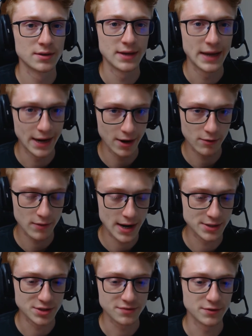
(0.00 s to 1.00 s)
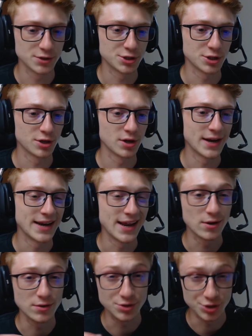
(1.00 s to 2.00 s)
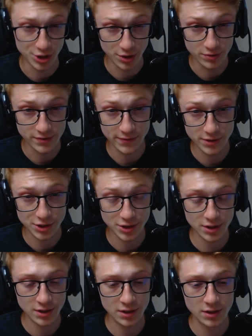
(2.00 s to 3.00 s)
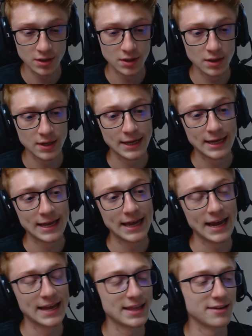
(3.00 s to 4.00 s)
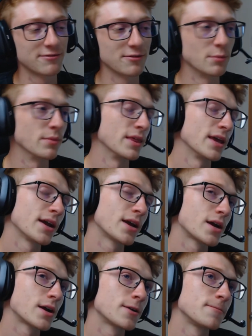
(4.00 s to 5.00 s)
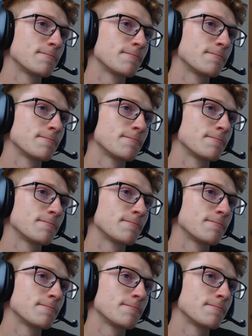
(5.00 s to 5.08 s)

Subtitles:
Aaron Rodgers for sure, and Aaron Jones for sure. And then from there,